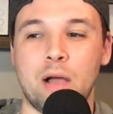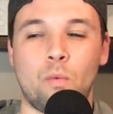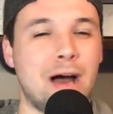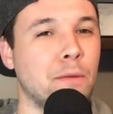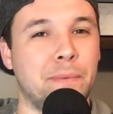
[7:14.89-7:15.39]

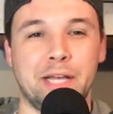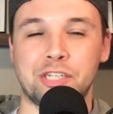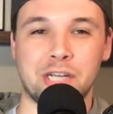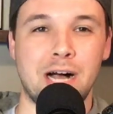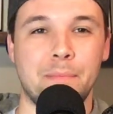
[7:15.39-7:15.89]
wild
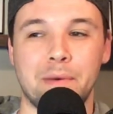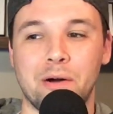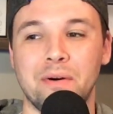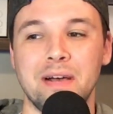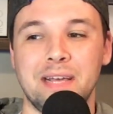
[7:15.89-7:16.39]
pitch
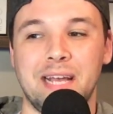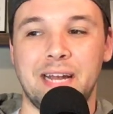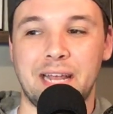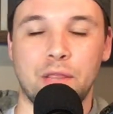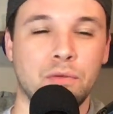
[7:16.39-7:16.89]
combo
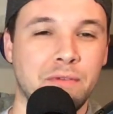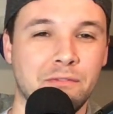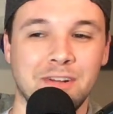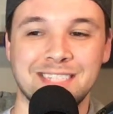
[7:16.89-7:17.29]
in a 3-run